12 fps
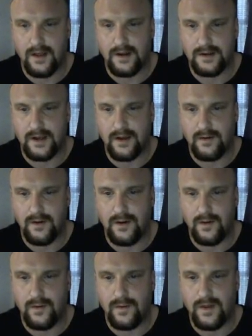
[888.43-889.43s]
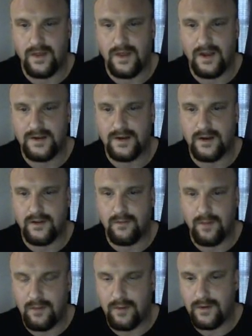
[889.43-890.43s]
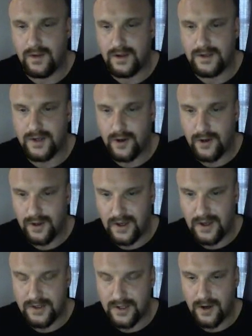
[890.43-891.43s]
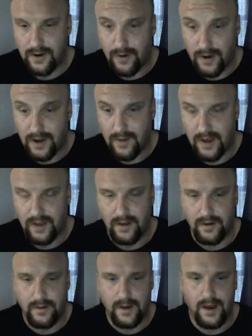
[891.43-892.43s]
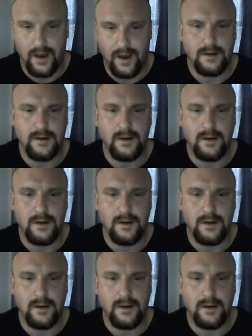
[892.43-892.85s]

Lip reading: That's how you know these are the people. These are your leads that you're emailing, okay?